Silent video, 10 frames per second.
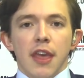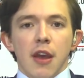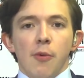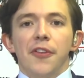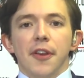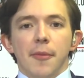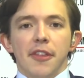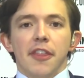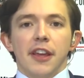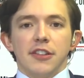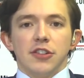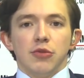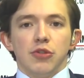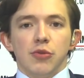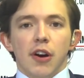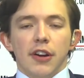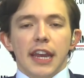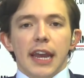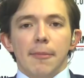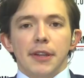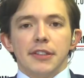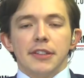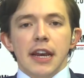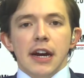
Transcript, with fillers: with some of the things you do on campus.